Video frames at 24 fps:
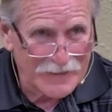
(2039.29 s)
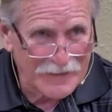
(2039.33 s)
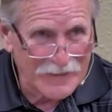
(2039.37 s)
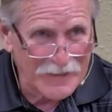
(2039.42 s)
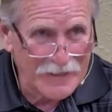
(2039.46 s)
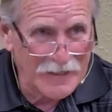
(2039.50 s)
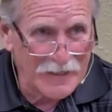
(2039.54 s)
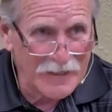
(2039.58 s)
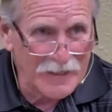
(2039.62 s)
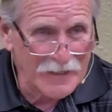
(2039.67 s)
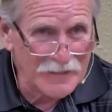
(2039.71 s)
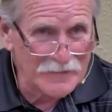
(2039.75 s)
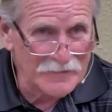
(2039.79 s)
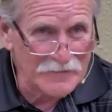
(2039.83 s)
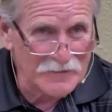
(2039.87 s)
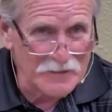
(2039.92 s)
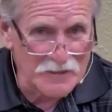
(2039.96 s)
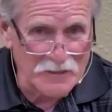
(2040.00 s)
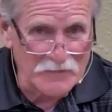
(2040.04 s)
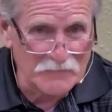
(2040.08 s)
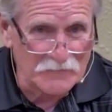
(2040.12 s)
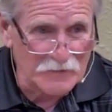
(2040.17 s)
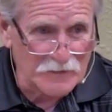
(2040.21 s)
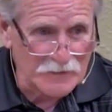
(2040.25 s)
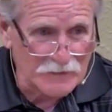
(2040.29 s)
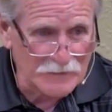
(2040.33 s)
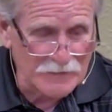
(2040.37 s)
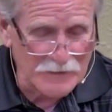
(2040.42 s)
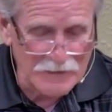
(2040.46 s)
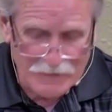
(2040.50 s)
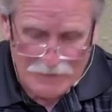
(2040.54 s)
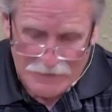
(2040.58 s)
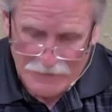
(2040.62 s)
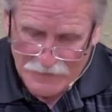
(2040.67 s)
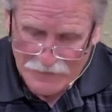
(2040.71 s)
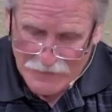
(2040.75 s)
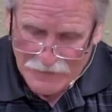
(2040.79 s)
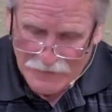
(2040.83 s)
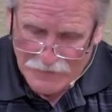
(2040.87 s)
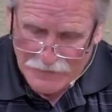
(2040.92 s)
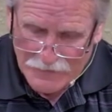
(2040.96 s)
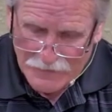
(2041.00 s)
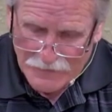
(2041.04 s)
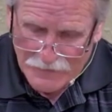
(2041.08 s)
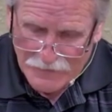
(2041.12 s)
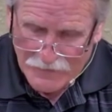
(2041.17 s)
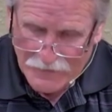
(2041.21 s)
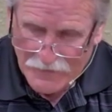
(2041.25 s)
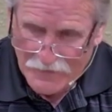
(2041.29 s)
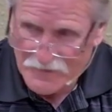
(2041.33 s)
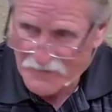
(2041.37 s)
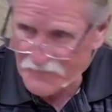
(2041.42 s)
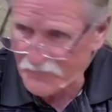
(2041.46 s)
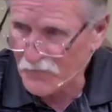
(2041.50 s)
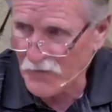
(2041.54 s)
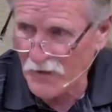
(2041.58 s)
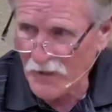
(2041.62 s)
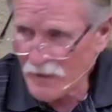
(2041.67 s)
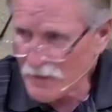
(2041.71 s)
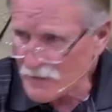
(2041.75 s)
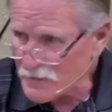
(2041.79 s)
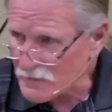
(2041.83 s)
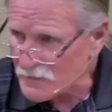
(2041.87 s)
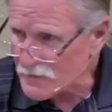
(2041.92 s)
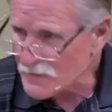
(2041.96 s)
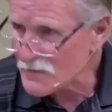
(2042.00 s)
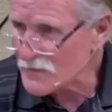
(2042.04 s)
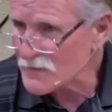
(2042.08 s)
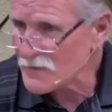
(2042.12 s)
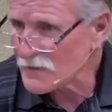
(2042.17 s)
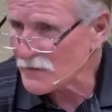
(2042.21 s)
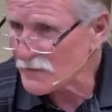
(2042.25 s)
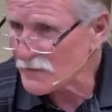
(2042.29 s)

and even his friends.